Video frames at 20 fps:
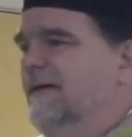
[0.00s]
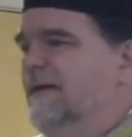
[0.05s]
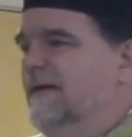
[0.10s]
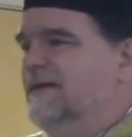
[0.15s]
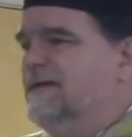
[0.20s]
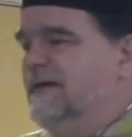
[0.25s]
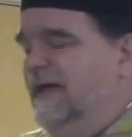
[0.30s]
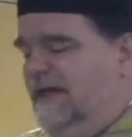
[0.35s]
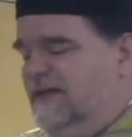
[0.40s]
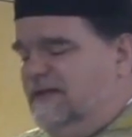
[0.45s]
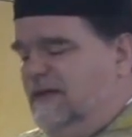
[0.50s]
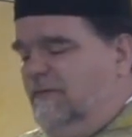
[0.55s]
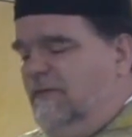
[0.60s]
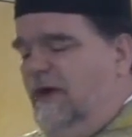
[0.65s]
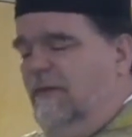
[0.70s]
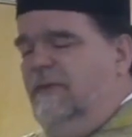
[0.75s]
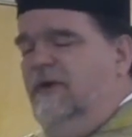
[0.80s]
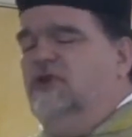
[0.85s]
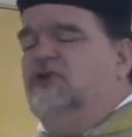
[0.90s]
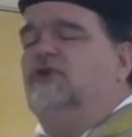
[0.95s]
it says, a
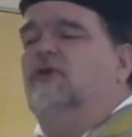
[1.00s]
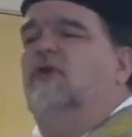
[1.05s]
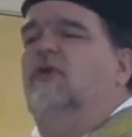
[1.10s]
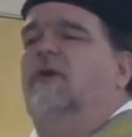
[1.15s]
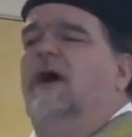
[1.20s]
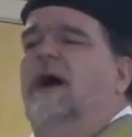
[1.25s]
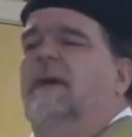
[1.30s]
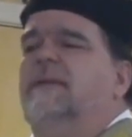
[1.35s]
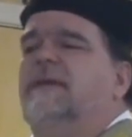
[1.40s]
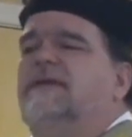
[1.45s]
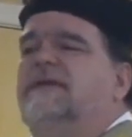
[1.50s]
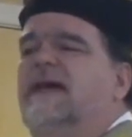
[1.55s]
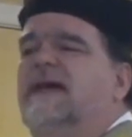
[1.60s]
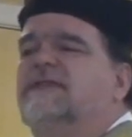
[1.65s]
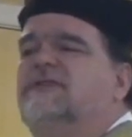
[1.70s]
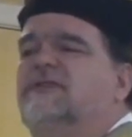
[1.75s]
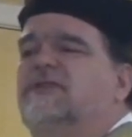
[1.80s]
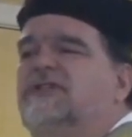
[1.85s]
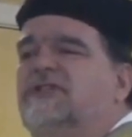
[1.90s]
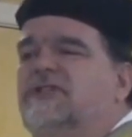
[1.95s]
woman shall go out in the
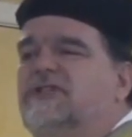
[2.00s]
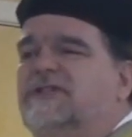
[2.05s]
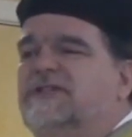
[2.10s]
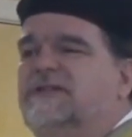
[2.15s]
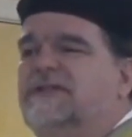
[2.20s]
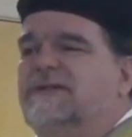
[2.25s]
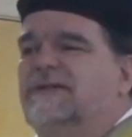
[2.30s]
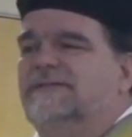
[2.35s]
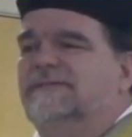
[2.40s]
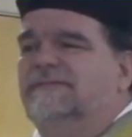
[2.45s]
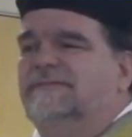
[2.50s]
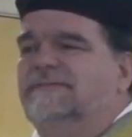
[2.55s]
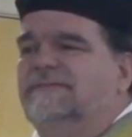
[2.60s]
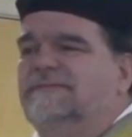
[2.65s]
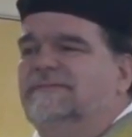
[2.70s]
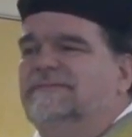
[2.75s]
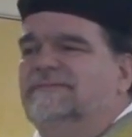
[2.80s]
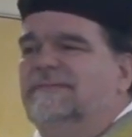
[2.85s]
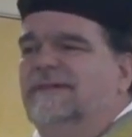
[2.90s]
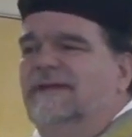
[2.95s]
deserts.
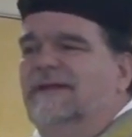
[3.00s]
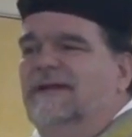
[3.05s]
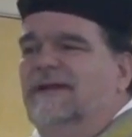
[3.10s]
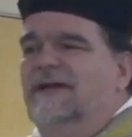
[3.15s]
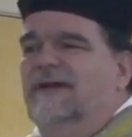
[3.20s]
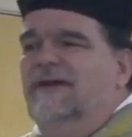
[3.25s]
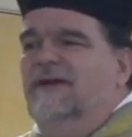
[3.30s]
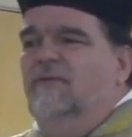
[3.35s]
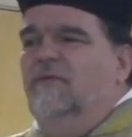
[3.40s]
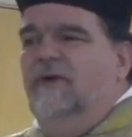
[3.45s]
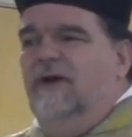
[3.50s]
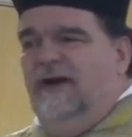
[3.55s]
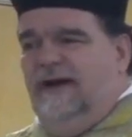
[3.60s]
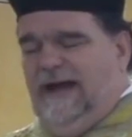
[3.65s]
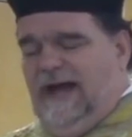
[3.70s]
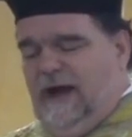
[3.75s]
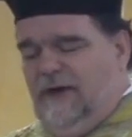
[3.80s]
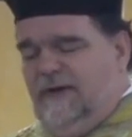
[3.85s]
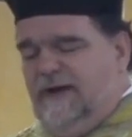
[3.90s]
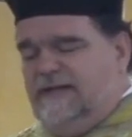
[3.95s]
We are
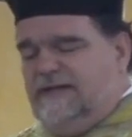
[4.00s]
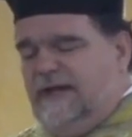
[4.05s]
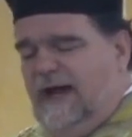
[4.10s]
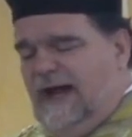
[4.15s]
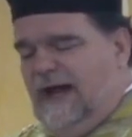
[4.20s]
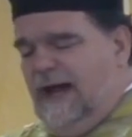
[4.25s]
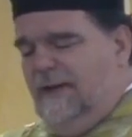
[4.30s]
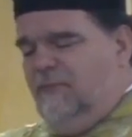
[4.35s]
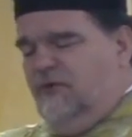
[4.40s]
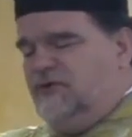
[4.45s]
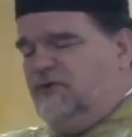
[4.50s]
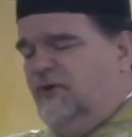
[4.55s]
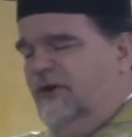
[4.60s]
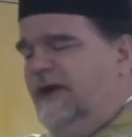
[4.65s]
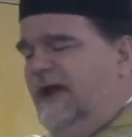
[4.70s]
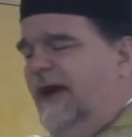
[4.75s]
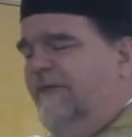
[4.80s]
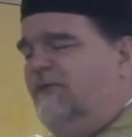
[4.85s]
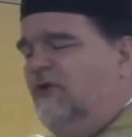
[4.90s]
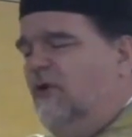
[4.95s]
now in a time where we're
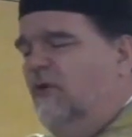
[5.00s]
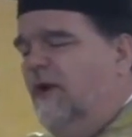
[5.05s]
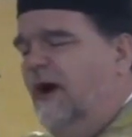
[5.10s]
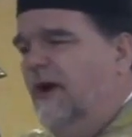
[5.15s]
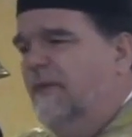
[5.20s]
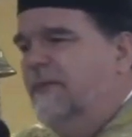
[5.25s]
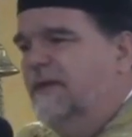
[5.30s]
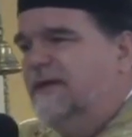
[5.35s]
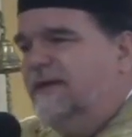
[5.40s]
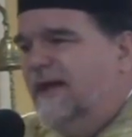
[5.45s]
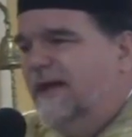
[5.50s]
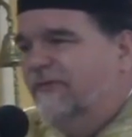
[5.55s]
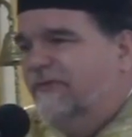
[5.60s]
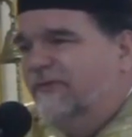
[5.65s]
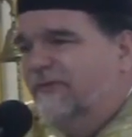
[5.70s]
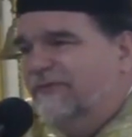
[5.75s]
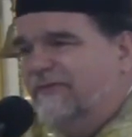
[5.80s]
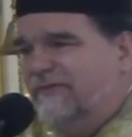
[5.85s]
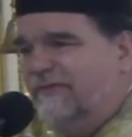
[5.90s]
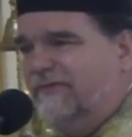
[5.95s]
going to have to go out in the
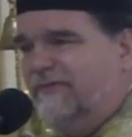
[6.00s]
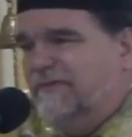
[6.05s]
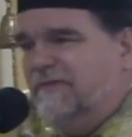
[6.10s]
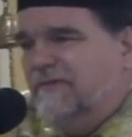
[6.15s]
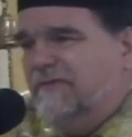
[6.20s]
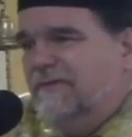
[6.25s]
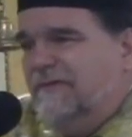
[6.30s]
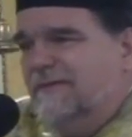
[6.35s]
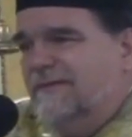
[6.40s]
deserts.